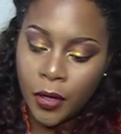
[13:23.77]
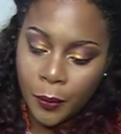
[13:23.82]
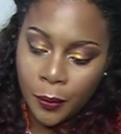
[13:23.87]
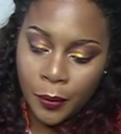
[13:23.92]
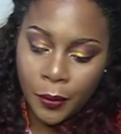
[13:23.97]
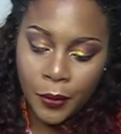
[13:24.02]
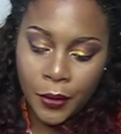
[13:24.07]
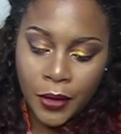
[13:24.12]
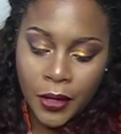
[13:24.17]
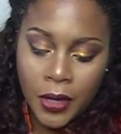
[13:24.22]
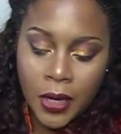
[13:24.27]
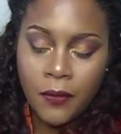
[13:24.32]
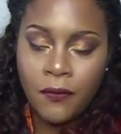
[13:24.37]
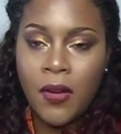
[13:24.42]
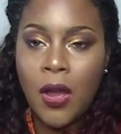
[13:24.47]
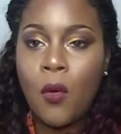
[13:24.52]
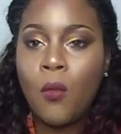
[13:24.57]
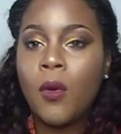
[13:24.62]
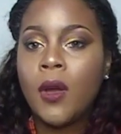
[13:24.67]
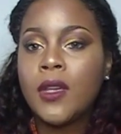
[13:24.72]
And this would be
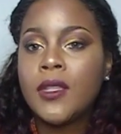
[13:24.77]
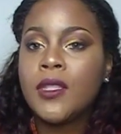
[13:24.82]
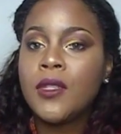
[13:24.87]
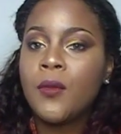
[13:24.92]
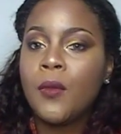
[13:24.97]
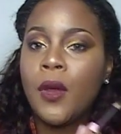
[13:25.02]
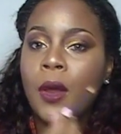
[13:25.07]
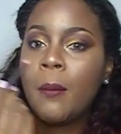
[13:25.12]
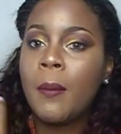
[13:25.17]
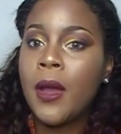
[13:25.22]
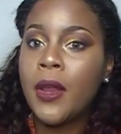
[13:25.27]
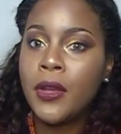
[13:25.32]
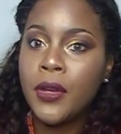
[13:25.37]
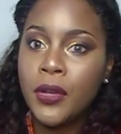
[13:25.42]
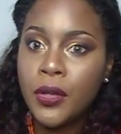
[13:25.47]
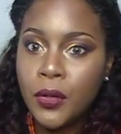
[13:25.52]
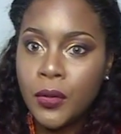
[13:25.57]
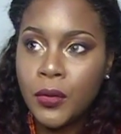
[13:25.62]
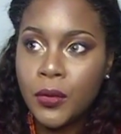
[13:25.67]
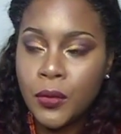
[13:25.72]
really pretty if I
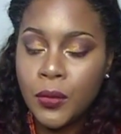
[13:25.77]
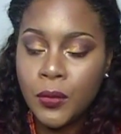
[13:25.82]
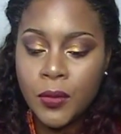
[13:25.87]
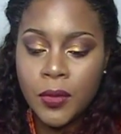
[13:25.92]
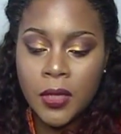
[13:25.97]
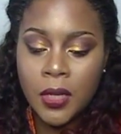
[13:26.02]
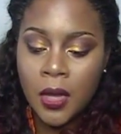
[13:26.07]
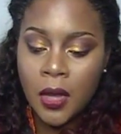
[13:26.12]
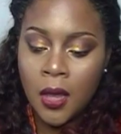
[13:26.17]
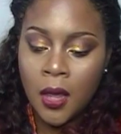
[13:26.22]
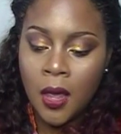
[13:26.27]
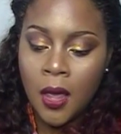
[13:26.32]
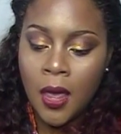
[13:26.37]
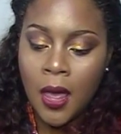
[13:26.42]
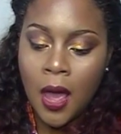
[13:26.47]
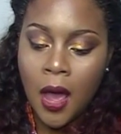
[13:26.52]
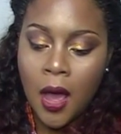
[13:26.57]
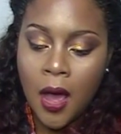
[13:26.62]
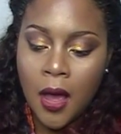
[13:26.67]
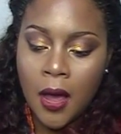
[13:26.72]
want to wear my
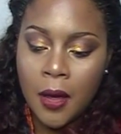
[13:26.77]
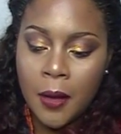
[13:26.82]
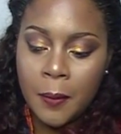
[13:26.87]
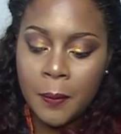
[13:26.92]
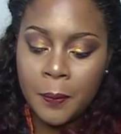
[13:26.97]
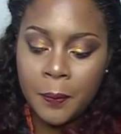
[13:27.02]
nudes.